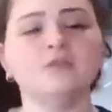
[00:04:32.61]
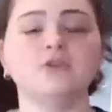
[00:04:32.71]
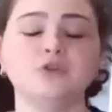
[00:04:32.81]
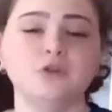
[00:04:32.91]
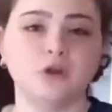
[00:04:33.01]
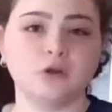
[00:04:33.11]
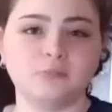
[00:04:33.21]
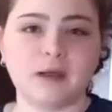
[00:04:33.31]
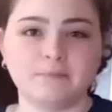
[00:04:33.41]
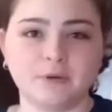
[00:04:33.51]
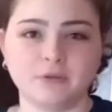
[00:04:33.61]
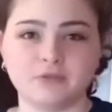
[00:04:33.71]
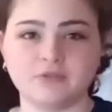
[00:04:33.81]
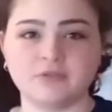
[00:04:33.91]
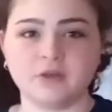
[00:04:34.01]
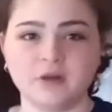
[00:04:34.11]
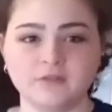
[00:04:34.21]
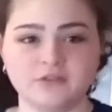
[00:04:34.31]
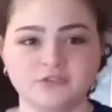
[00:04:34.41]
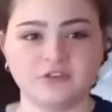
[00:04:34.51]
the New York Brat posts on
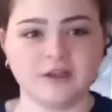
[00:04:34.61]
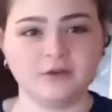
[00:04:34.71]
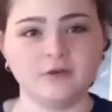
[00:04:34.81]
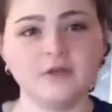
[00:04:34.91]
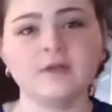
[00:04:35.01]
this channel.